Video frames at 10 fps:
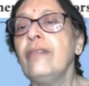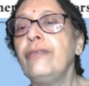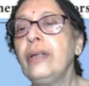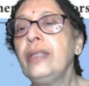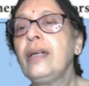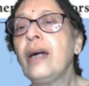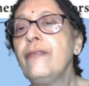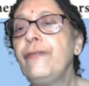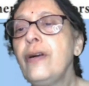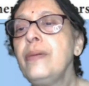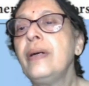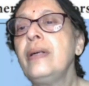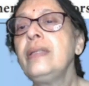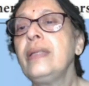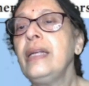For the
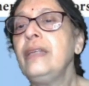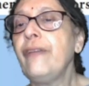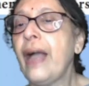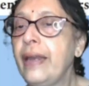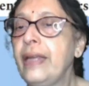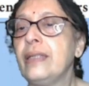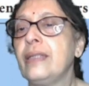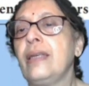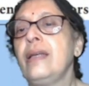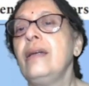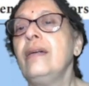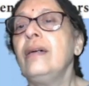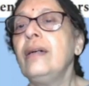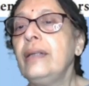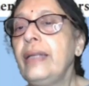conformers, it varies,
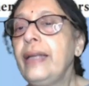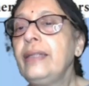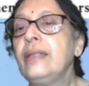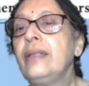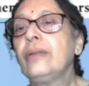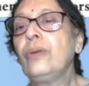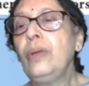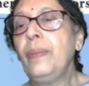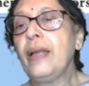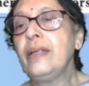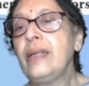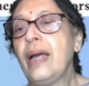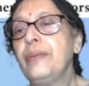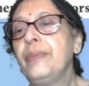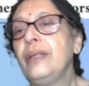like the cold-blooded
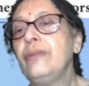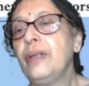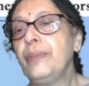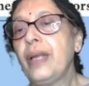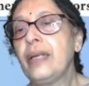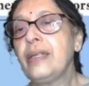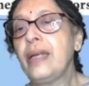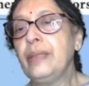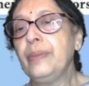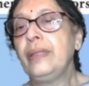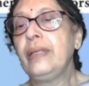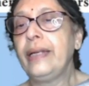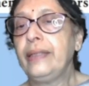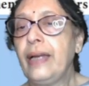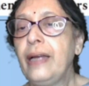animal, warm-blooded animal,
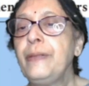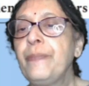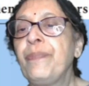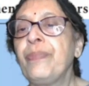like that.